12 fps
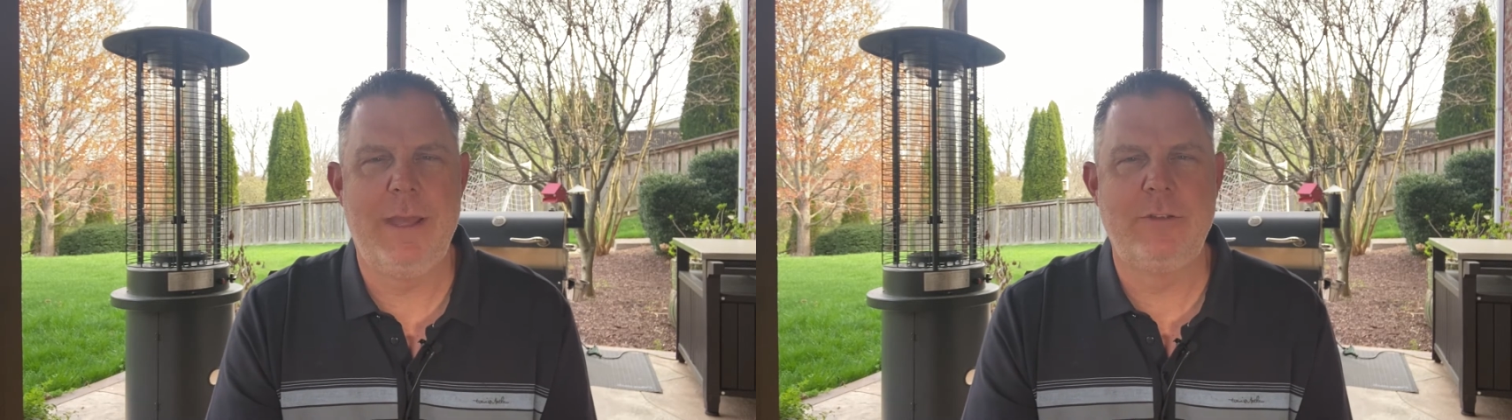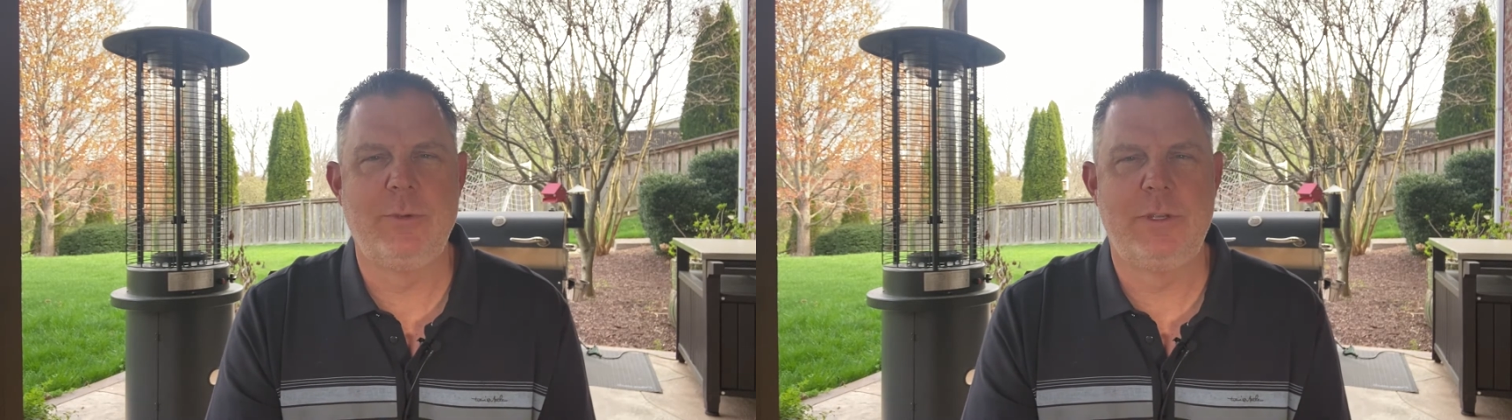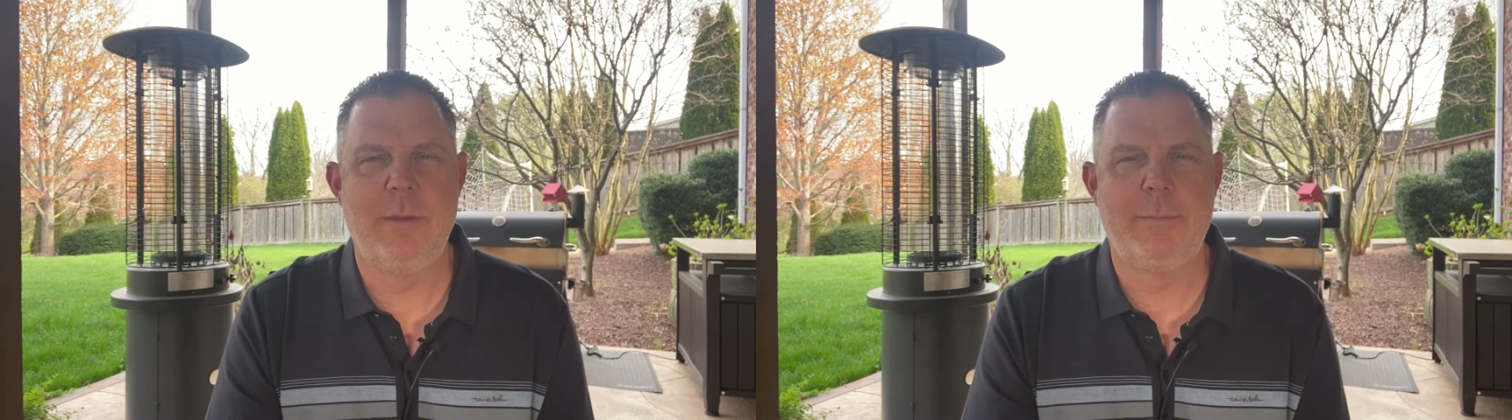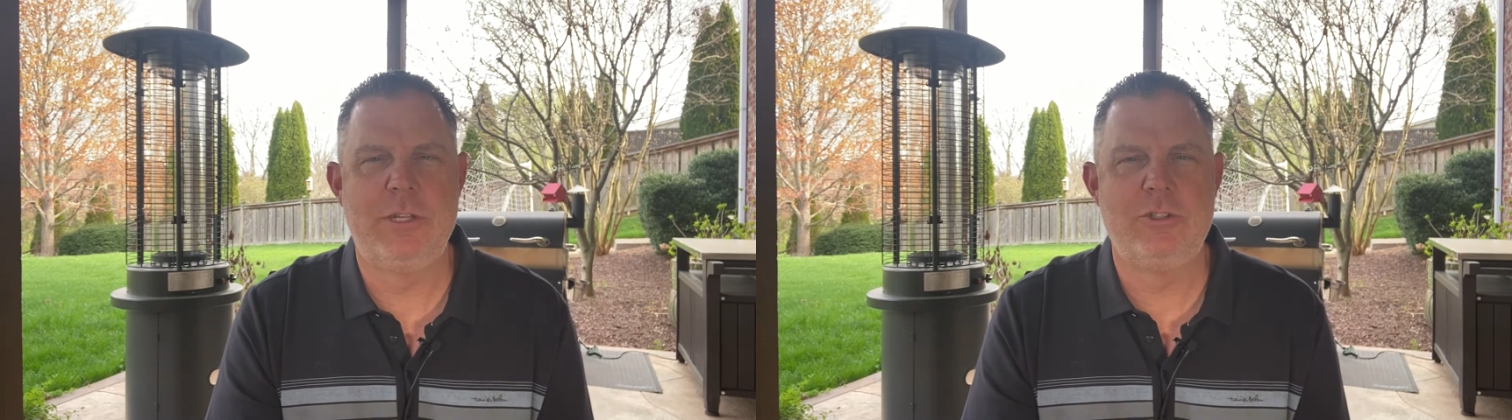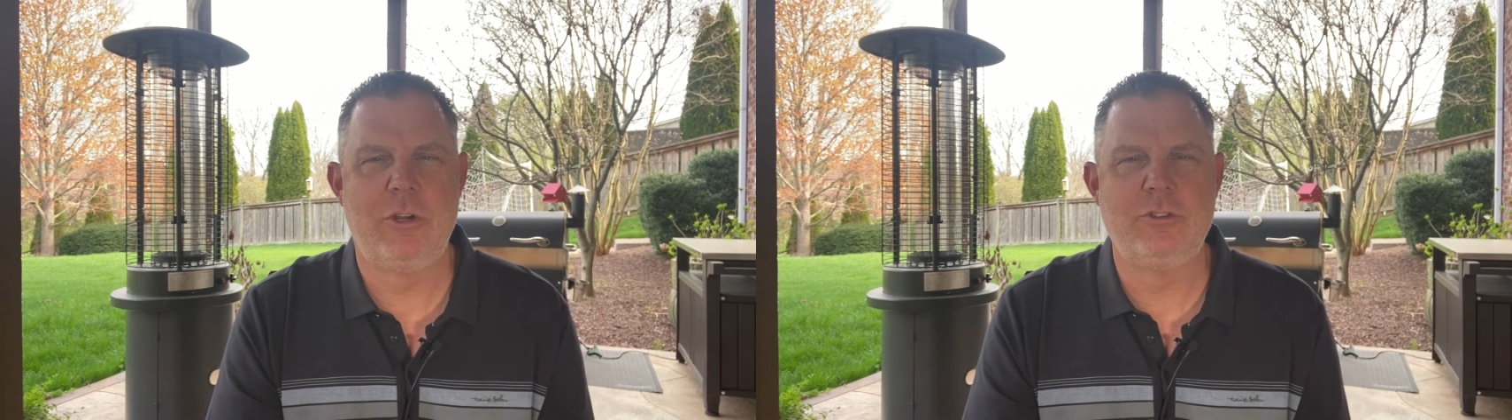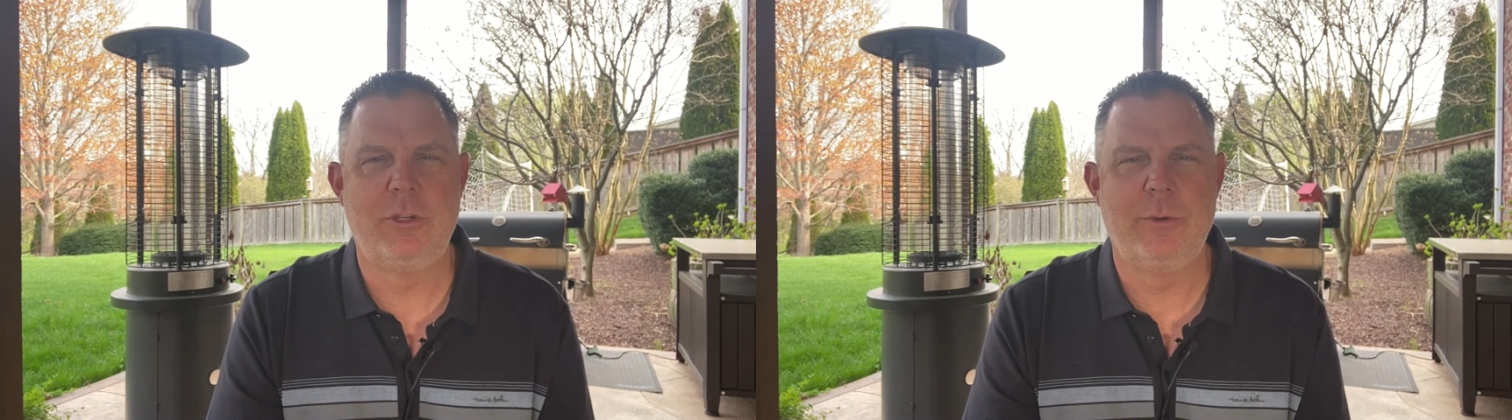management company
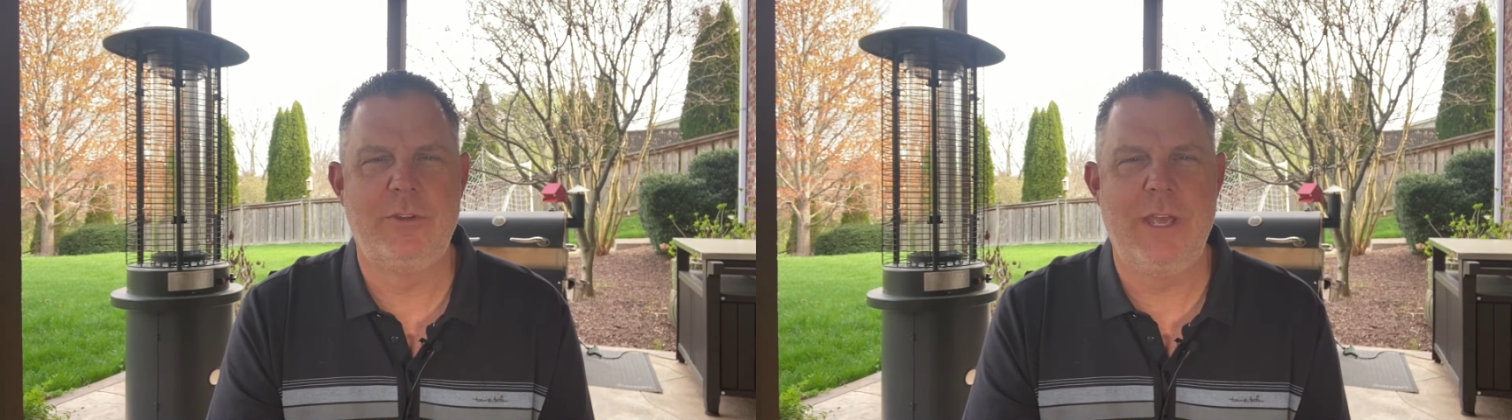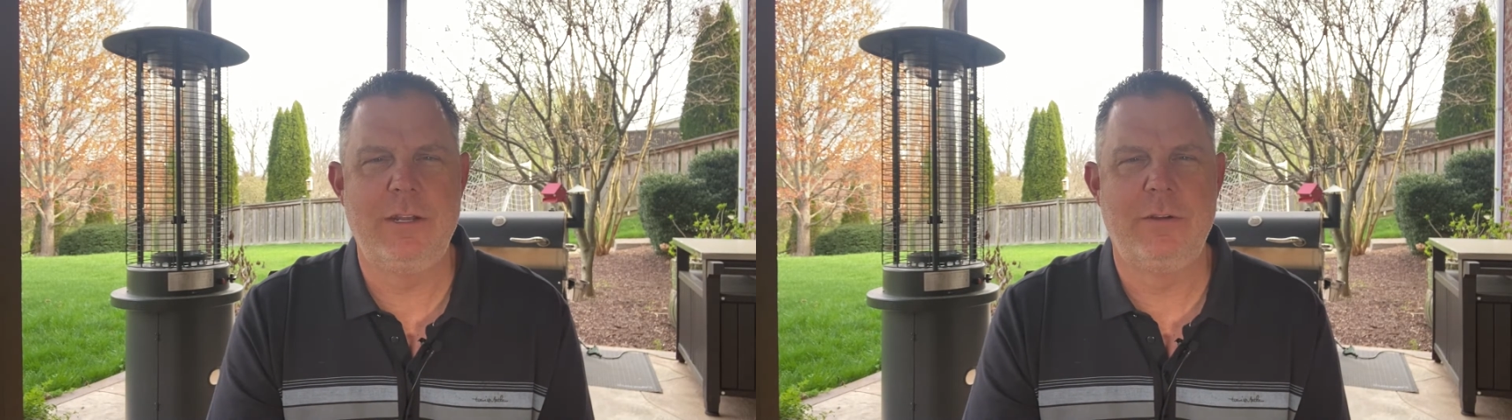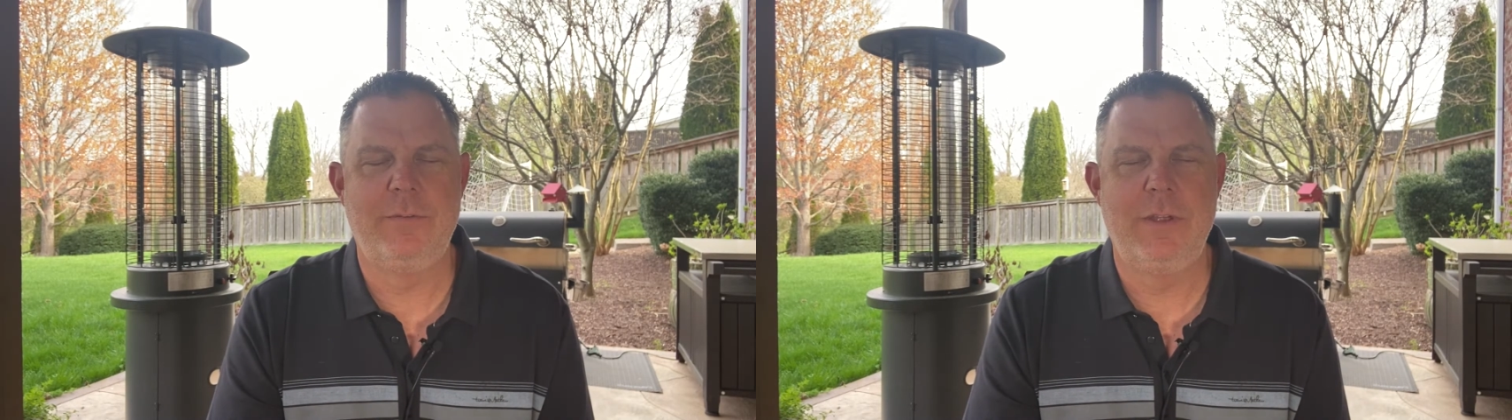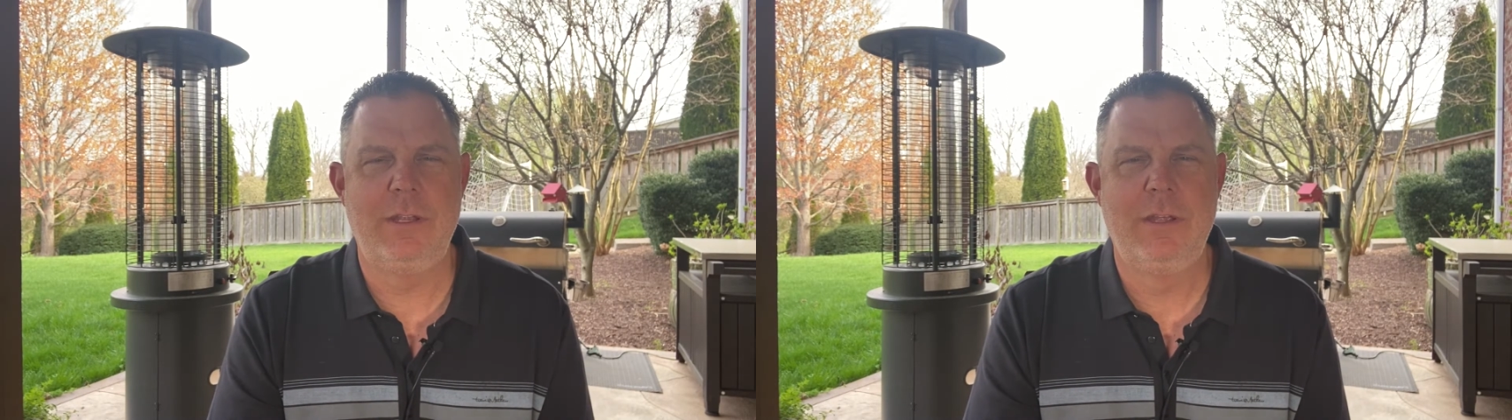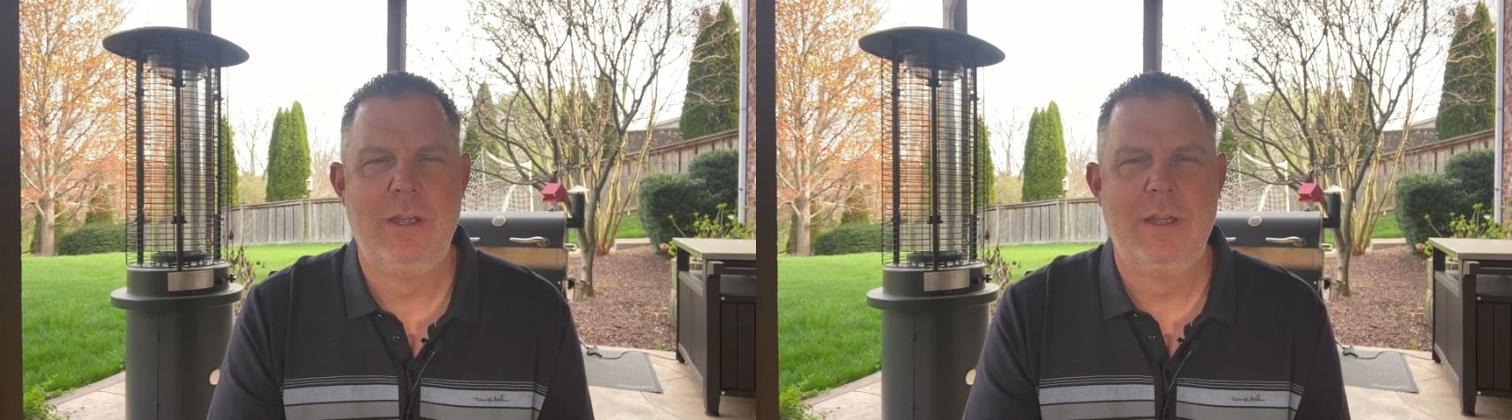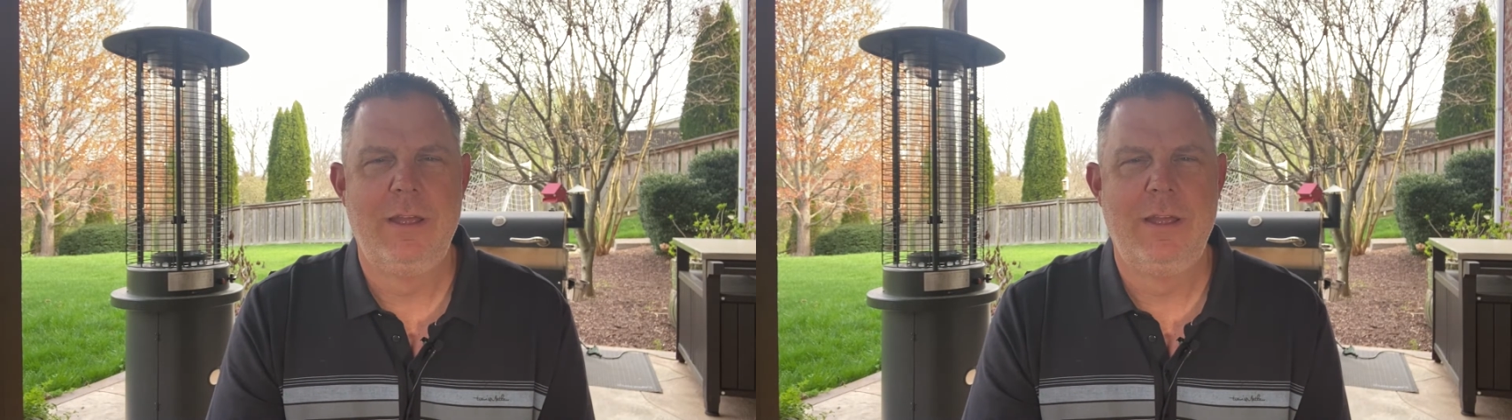charging a retainer fee.